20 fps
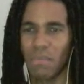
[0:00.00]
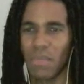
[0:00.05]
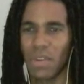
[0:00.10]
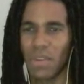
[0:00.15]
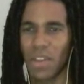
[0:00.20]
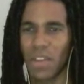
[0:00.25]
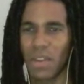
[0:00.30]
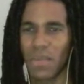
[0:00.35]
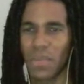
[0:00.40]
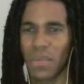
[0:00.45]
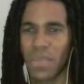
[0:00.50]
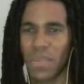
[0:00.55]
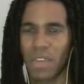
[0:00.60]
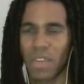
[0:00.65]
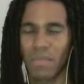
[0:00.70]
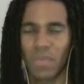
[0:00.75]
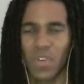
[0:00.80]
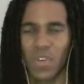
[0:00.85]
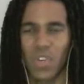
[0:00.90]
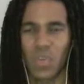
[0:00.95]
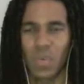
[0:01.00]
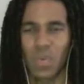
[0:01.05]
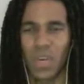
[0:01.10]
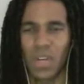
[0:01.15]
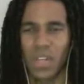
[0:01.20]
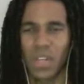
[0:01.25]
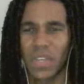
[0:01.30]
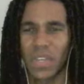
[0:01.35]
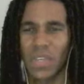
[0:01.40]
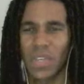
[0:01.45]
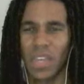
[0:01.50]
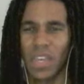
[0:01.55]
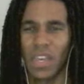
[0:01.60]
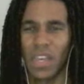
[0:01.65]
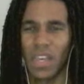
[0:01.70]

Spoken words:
mode, I don't think, which is weird, because